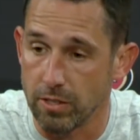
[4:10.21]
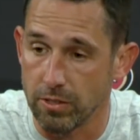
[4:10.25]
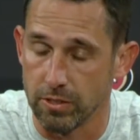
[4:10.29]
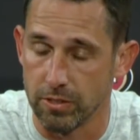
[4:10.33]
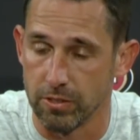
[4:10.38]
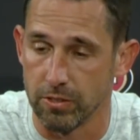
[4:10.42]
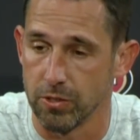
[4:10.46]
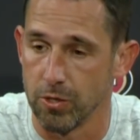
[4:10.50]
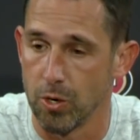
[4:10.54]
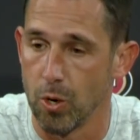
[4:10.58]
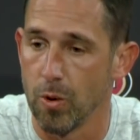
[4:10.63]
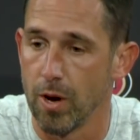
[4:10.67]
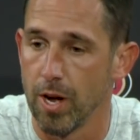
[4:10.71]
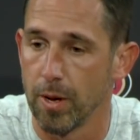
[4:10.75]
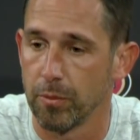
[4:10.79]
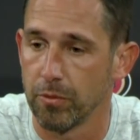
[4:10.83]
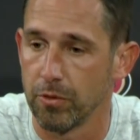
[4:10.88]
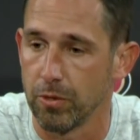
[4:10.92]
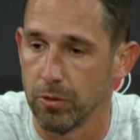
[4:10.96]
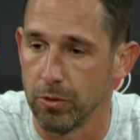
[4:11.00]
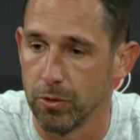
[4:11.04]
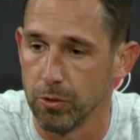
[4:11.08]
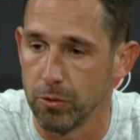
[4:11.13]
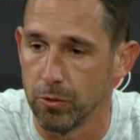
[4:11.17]
So there's no
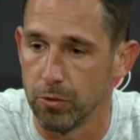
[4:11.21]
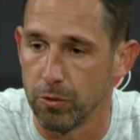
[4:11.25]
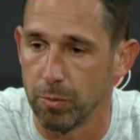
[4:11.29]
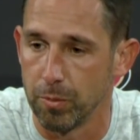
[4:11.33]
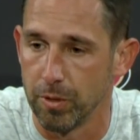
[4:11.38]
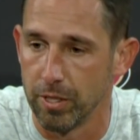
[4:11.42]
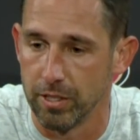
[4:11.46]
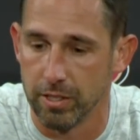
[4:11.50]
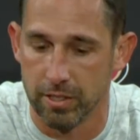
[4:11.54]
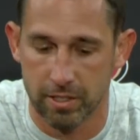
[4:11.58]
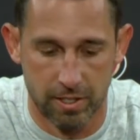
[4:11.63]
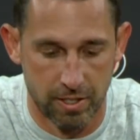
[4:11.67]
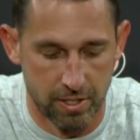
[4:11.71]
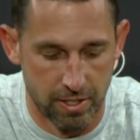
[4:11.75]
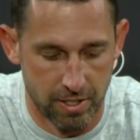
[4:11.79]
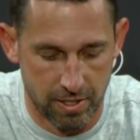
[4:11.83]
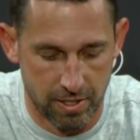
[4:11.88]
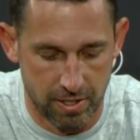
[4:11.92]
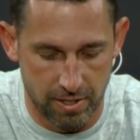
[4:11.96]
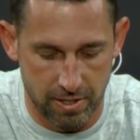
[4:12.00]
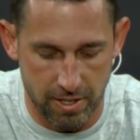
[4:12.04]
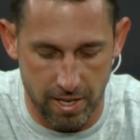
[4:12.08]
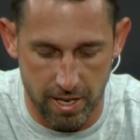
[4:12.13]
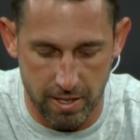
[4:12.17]
absolutes, but
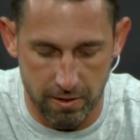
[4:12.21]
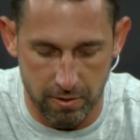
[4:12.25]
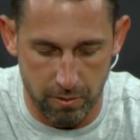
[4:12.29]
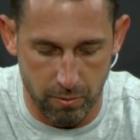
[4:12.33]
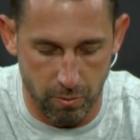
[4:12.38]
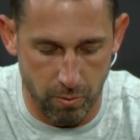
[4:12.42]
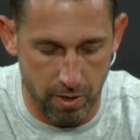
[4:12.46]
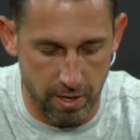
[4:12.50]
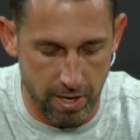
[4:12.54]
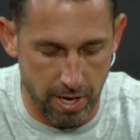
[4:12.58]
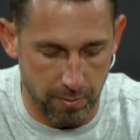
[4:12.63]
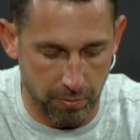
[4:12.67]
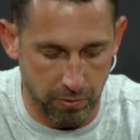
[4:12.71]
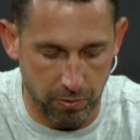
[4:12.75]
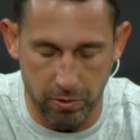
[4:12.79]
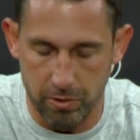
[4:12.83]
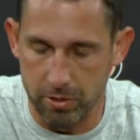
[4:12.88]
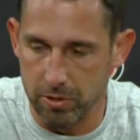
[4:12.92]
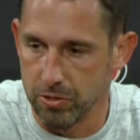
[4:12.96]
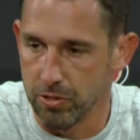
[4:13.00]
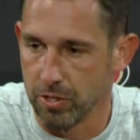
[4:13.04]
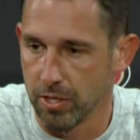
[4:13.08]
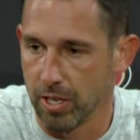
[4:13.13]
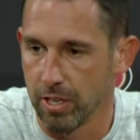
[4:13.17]
that the one
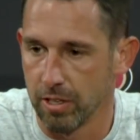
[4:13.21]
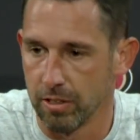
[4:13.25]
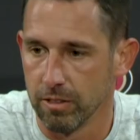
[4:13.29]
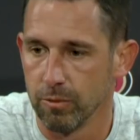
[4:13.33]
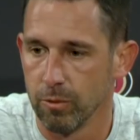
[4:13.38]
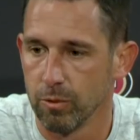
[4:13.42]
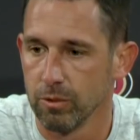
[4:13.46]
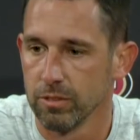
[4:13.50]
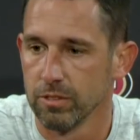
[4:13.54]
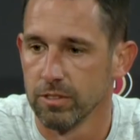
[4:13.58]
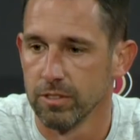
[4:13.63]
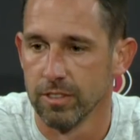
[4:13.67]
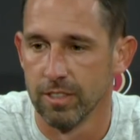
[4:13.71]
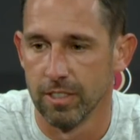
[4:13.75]
absolute is you got to.